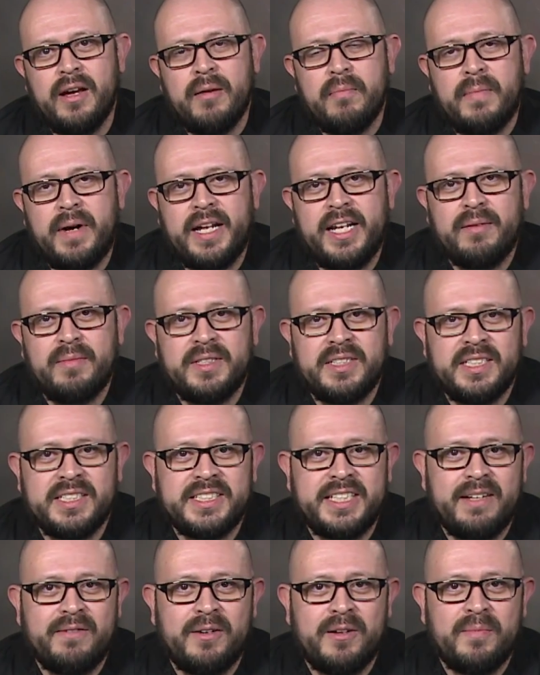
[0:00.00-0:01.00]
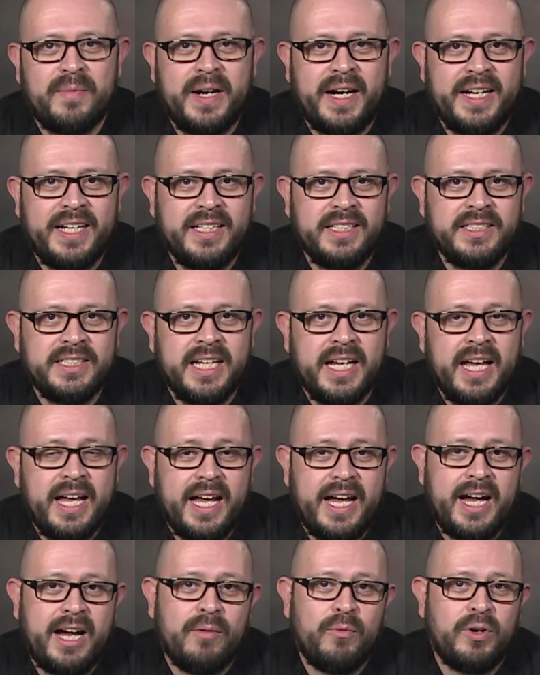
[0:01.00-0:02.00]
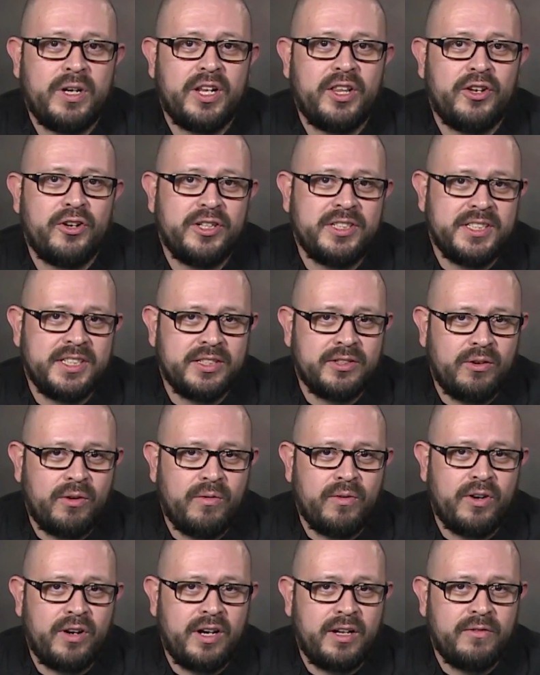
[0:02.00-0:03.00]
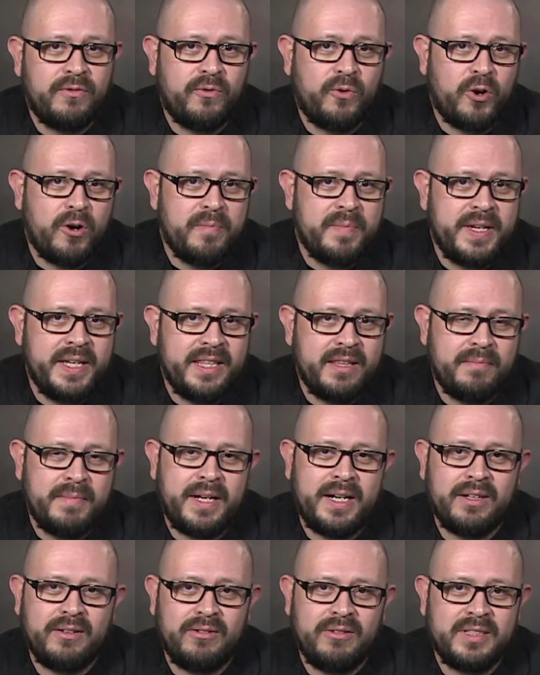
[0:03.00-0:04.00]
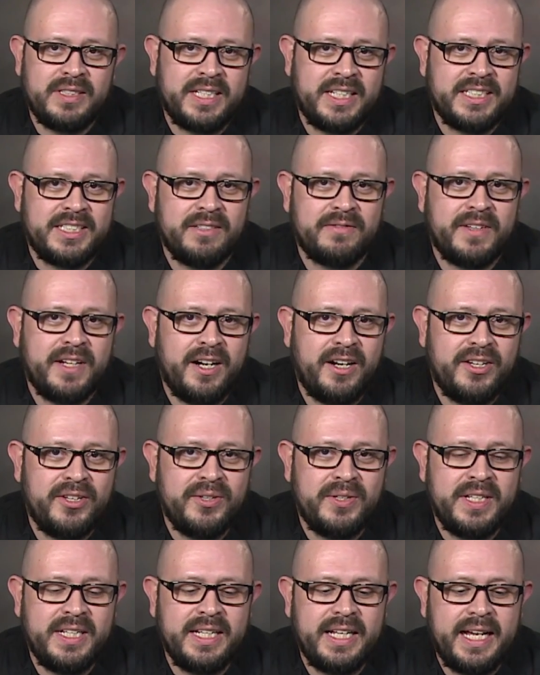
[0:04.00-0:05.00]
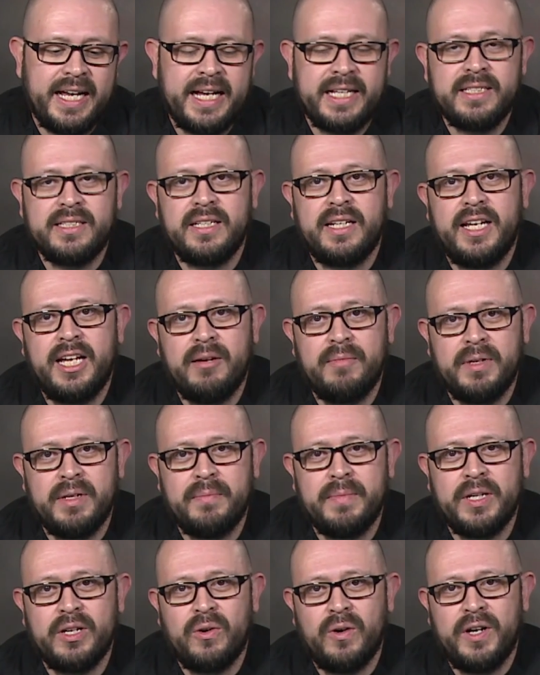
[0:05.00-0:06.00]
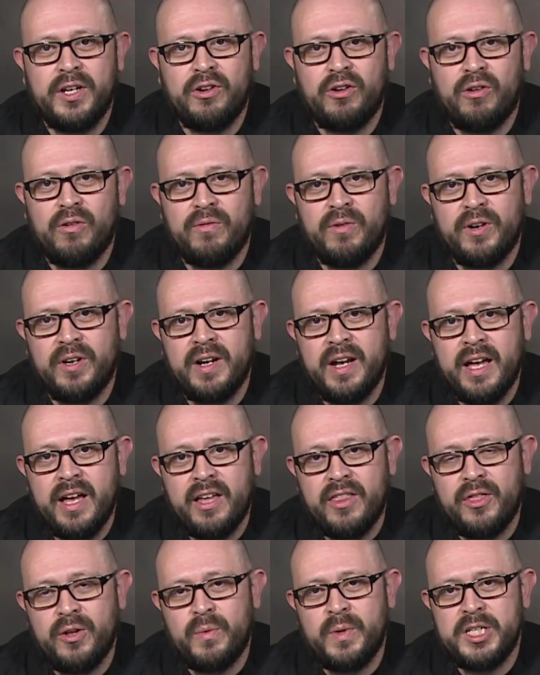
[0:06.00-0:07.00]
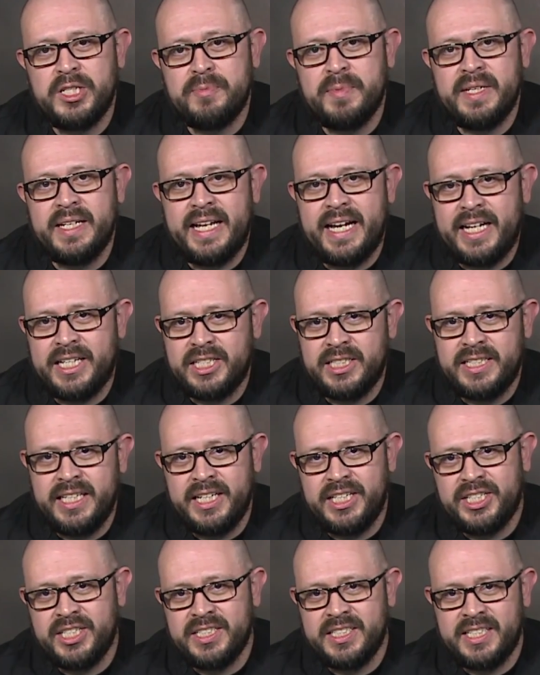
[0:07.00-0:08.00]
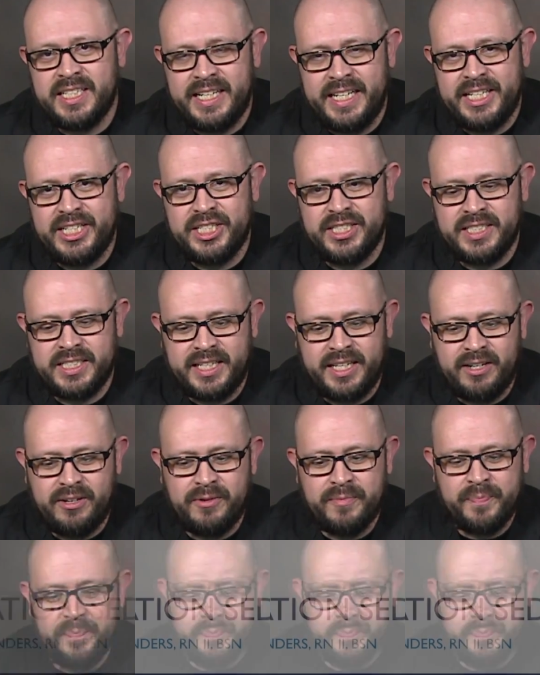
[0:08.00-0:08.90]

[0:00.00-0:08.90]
My name is Esteban Baez. I'm one of the nurses over on 4B, the Medical Intensive Care Unit, and today I'm going to be going over the Richmond Agitation Sedation Scale.